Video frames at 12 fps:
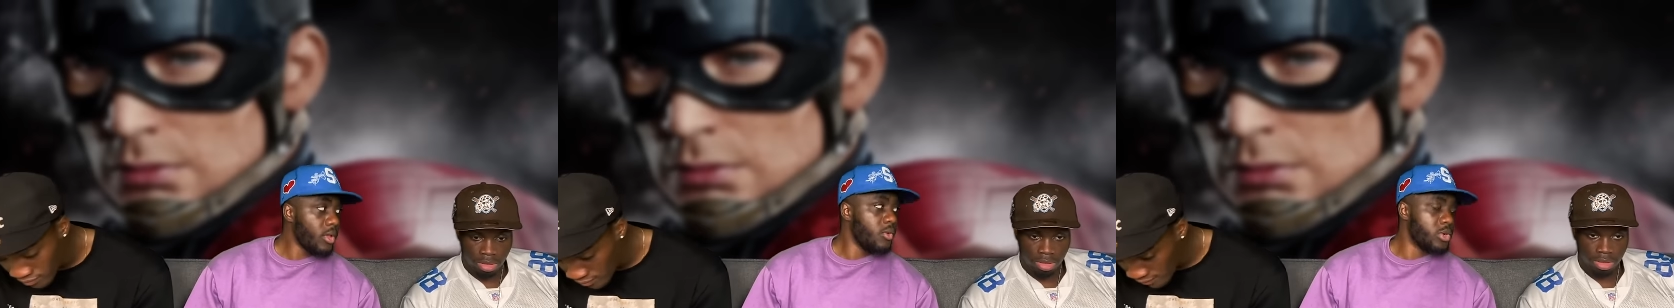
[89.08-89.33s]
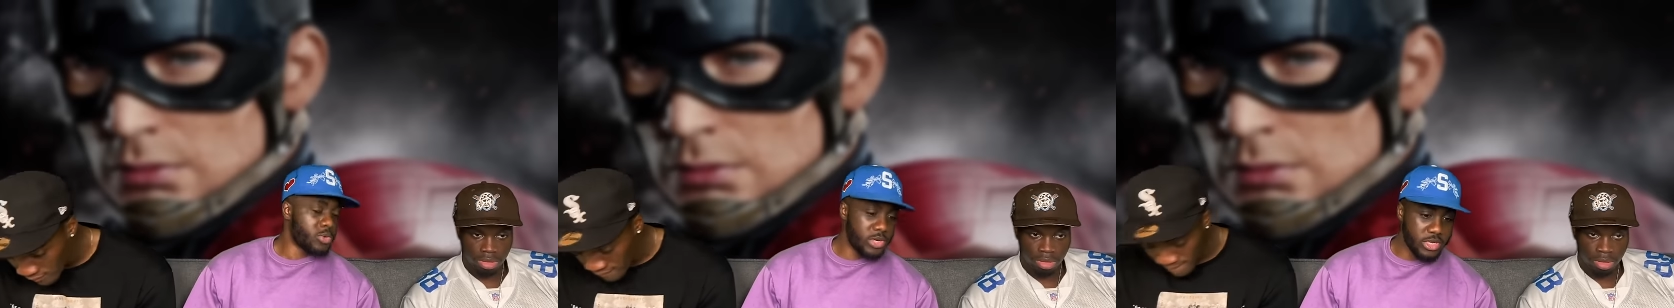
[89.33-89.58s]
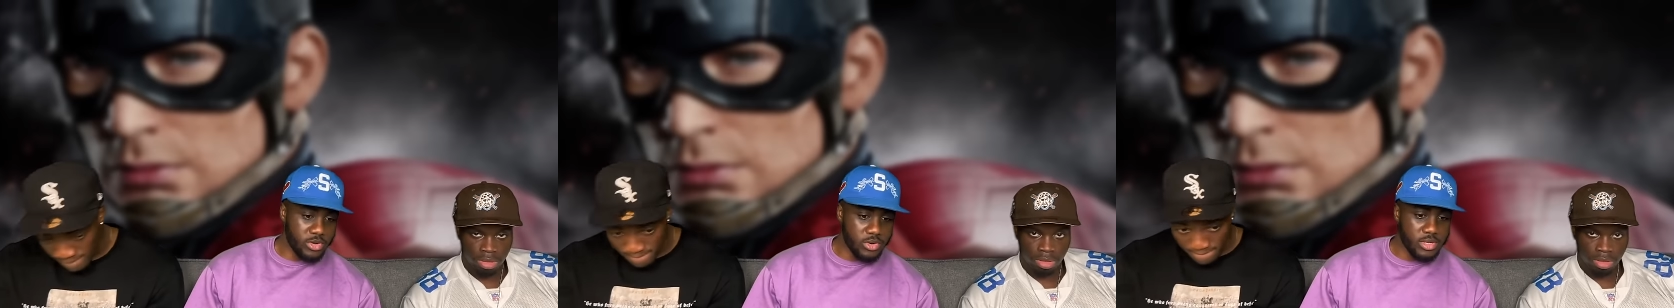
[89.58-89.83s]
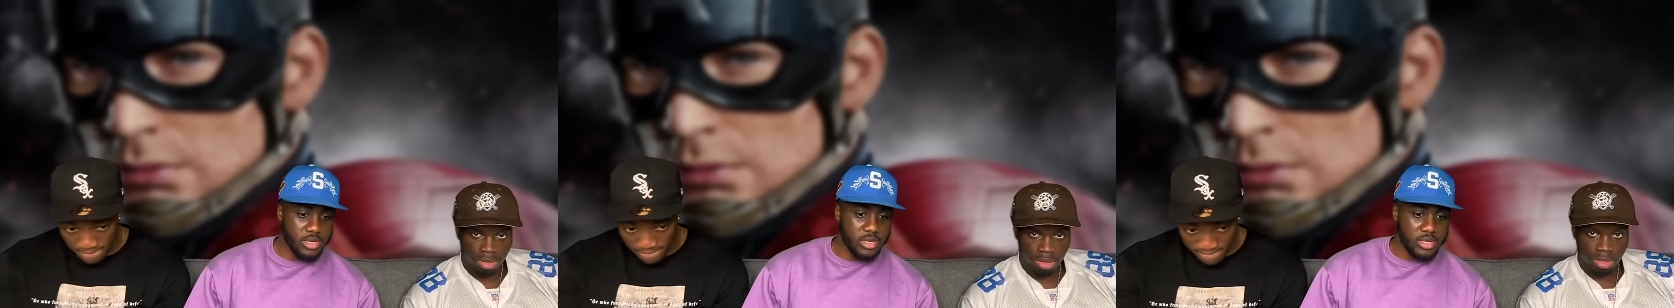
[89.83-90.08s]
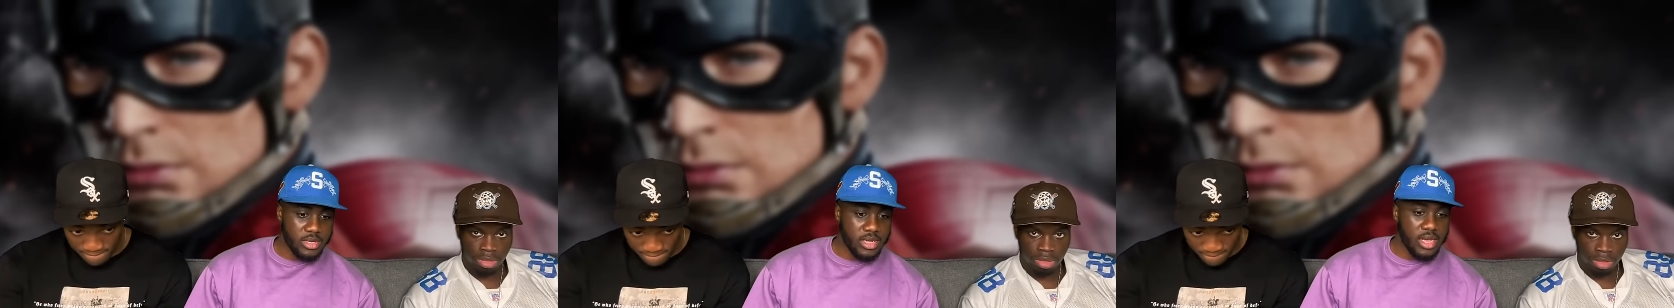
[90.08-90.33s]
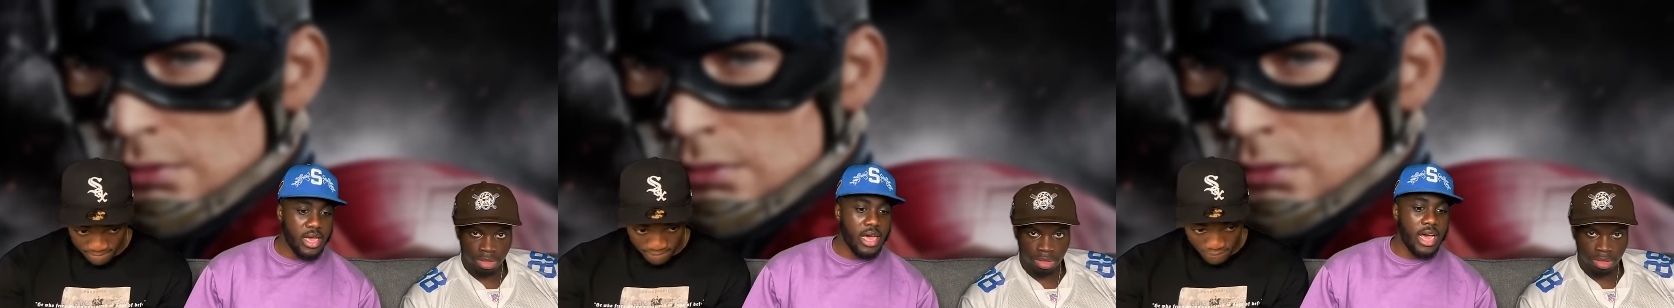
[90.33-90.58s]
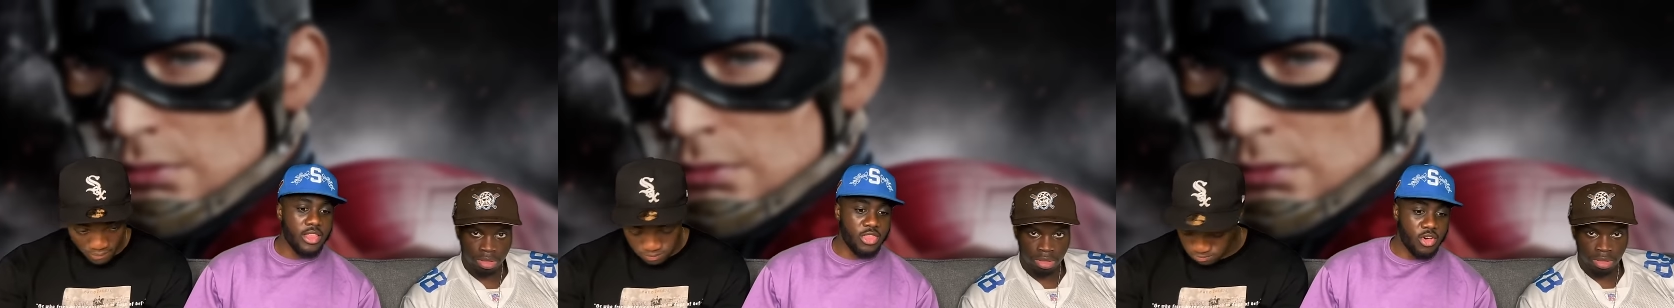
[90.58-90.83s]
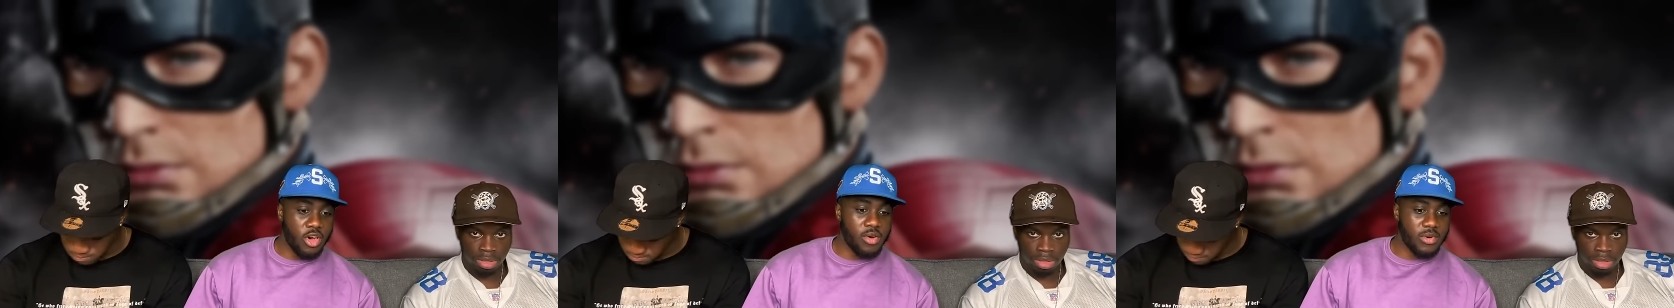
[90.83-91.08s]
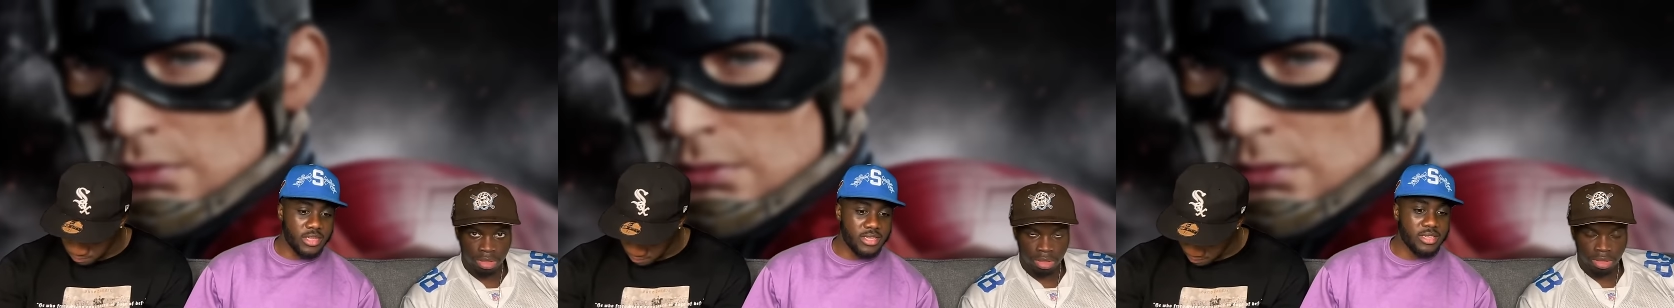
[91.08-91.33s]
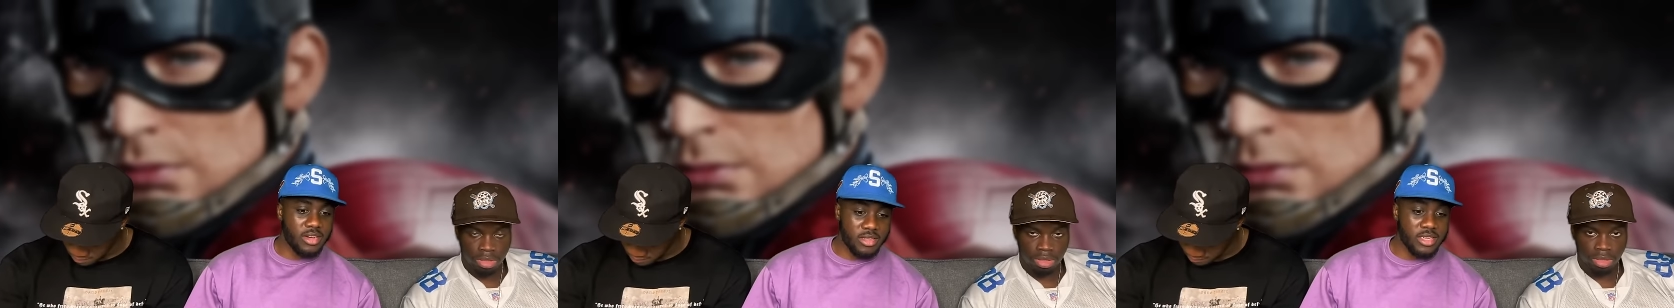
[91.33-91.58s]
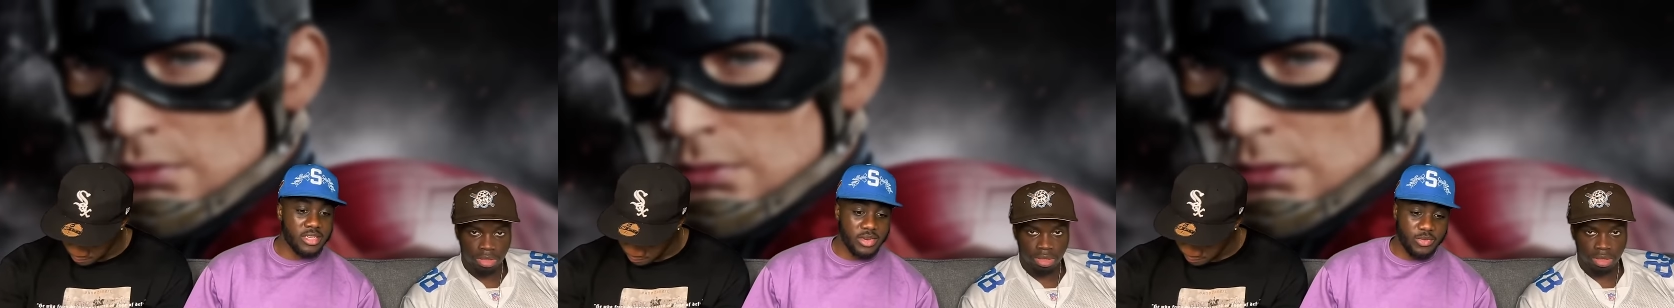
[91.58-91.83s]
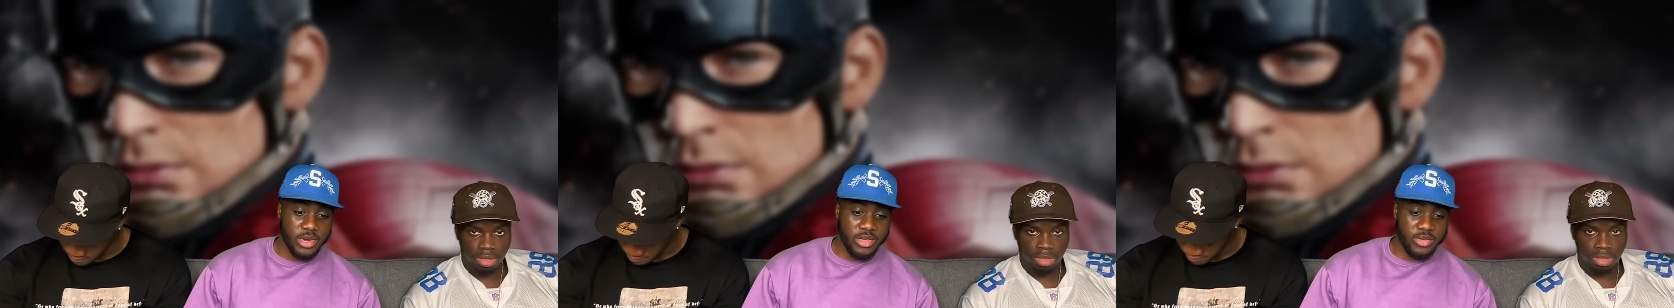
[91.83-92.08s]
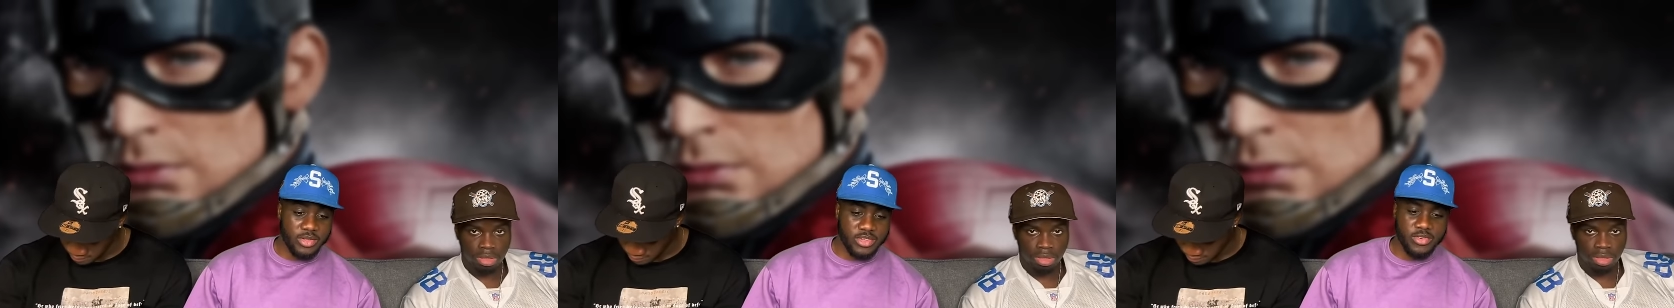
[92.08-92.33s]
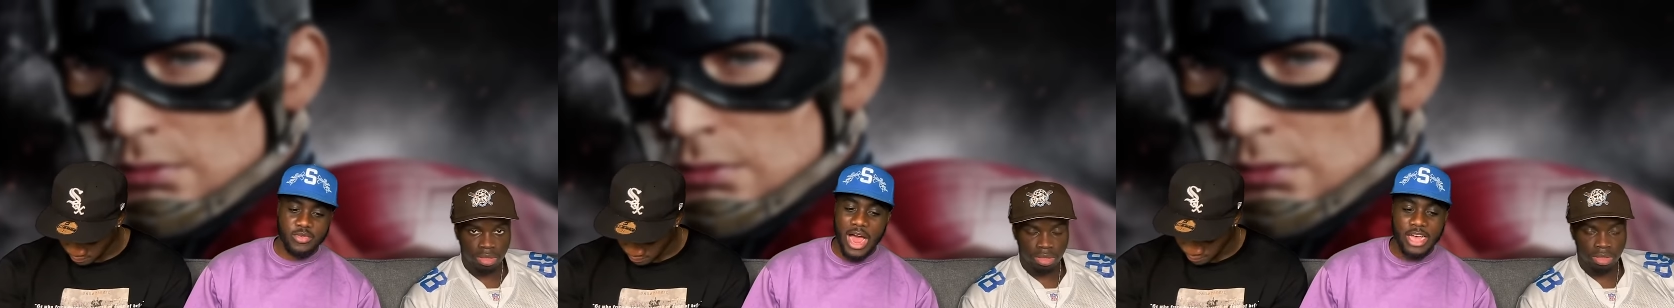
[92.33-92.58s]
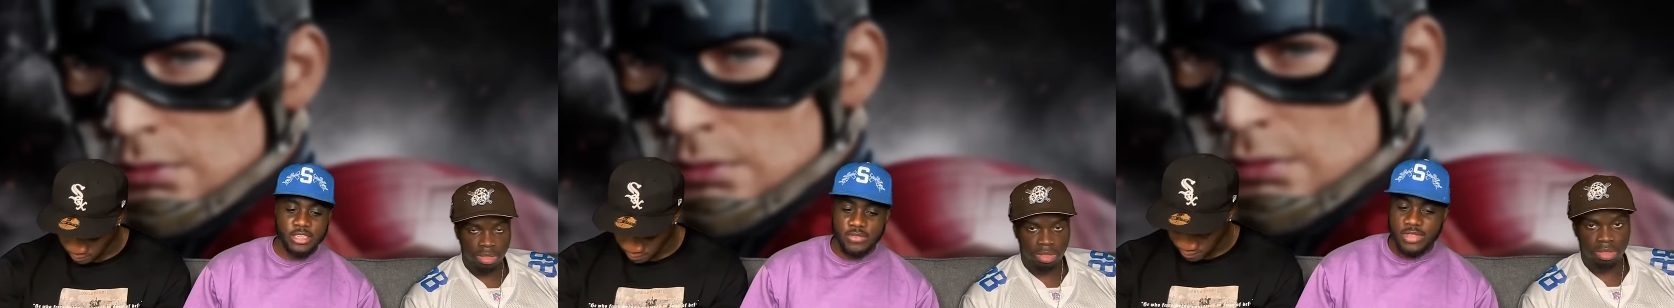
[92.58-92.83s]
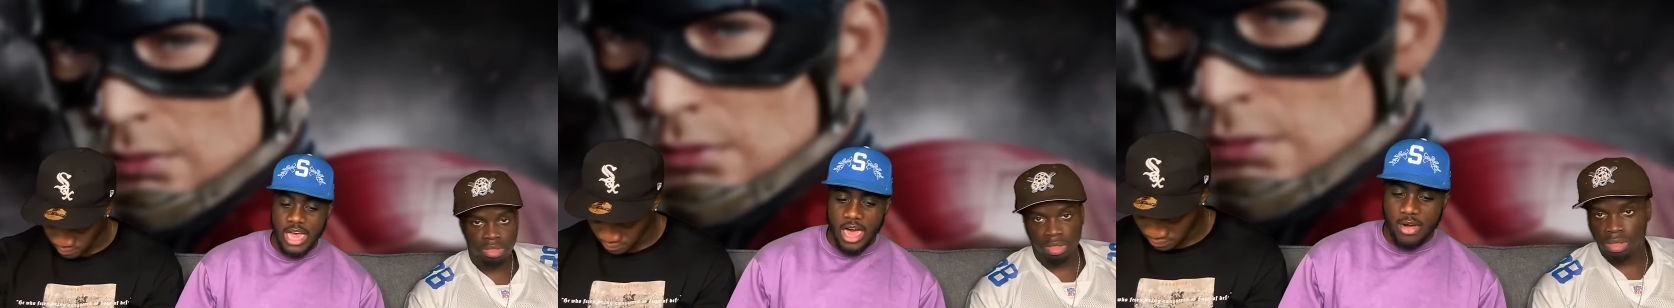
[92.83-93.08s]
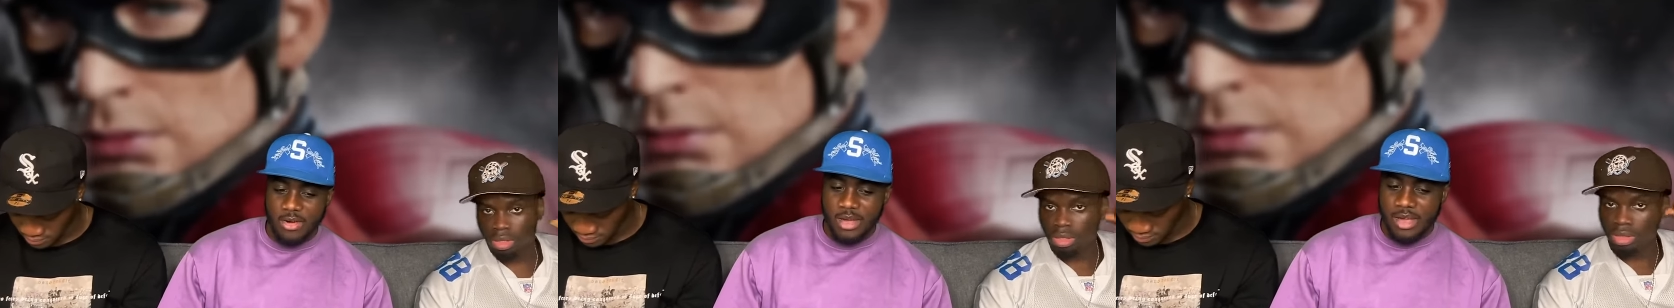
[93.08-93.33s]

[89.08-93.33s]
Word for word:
Speaker 1: was really good. And Thor was honestly really good. So, as of now,